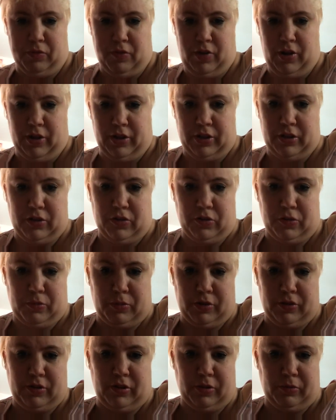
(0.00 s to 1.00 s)
with Heidi Klum
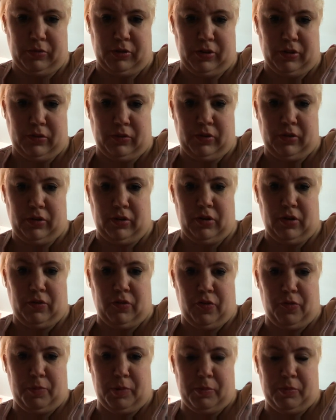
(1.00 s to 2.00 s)
and Tim Gunn and all
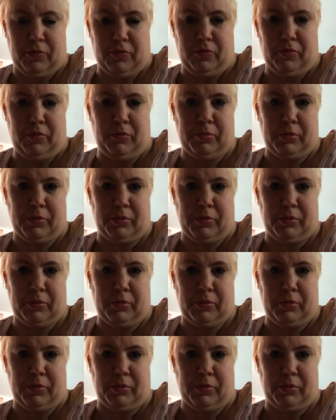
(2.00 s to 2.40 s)
those people,